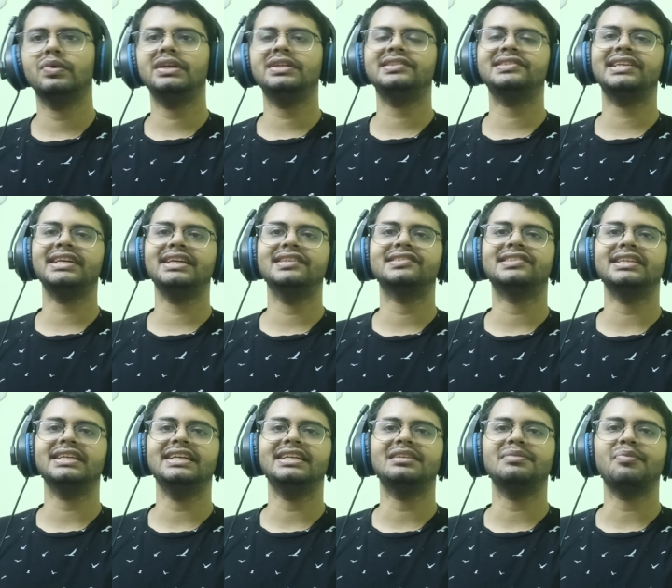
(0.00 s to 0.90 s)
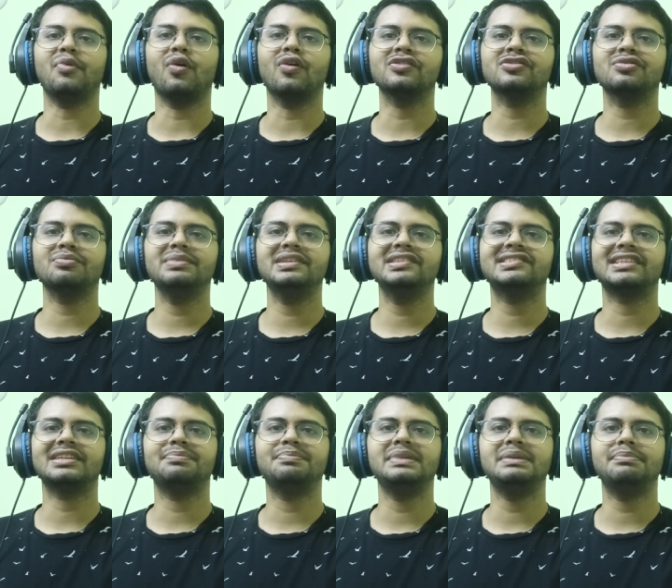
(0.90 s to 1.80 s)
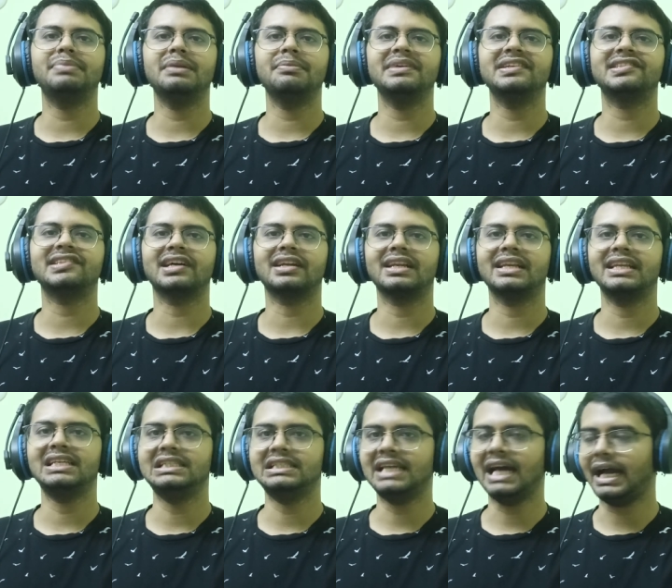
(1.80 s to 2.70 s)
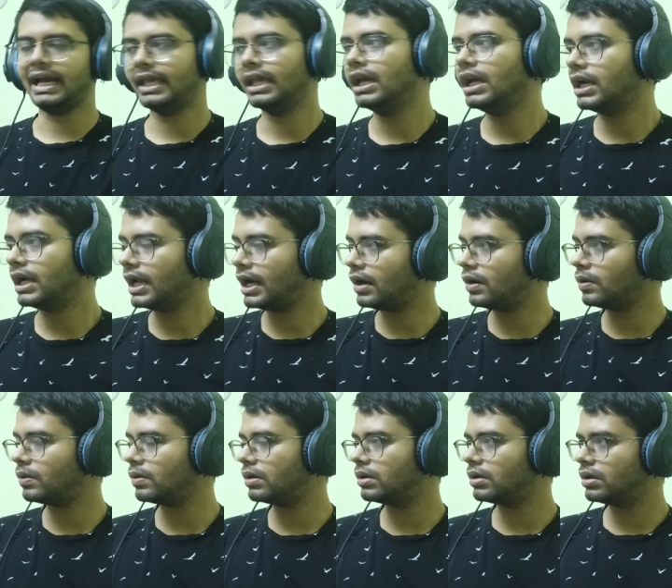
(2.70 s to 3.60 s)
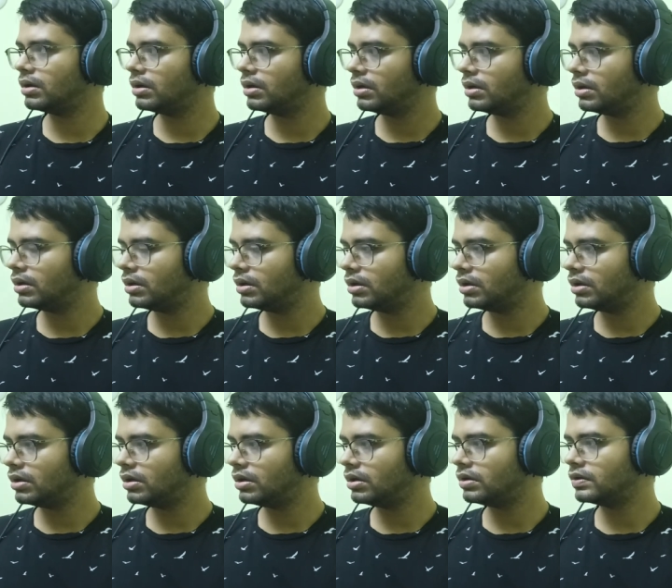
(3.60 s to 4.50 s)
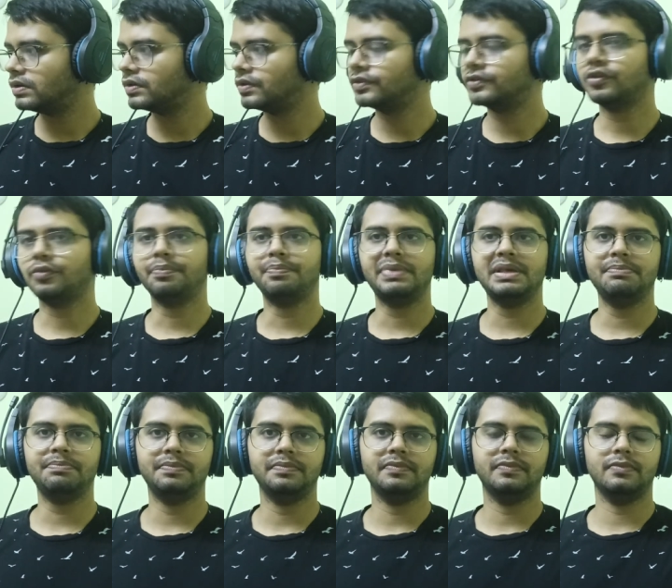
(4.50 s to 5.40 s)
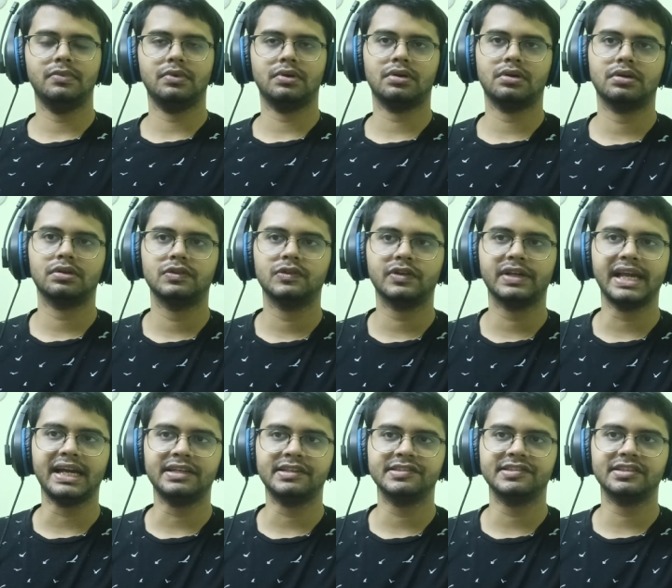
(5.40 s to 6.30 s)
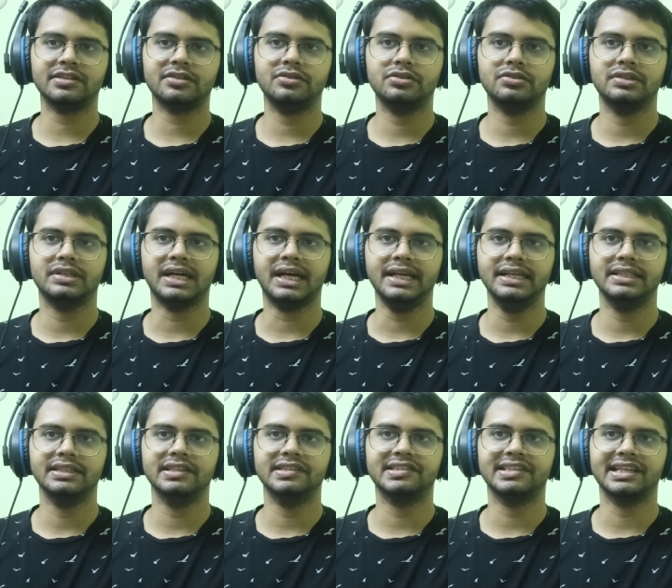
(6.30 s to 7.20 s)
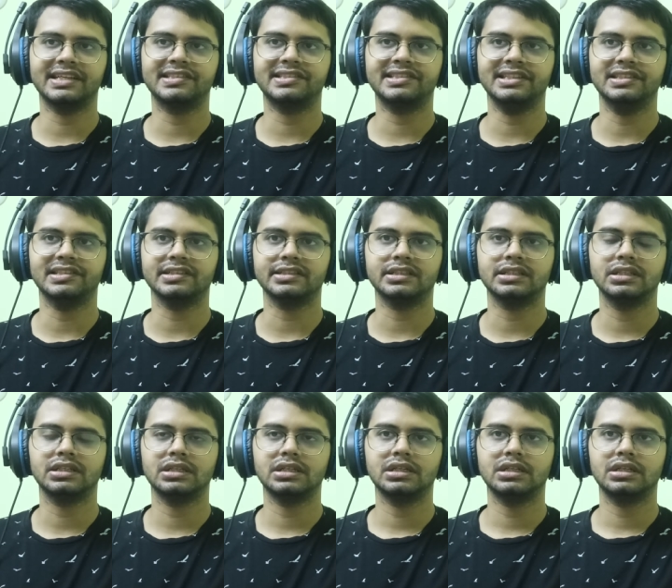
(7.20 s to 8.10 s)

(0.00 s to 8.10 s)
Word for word: where it says that it also means that people may suddenly die now so people characters are going to die in this next season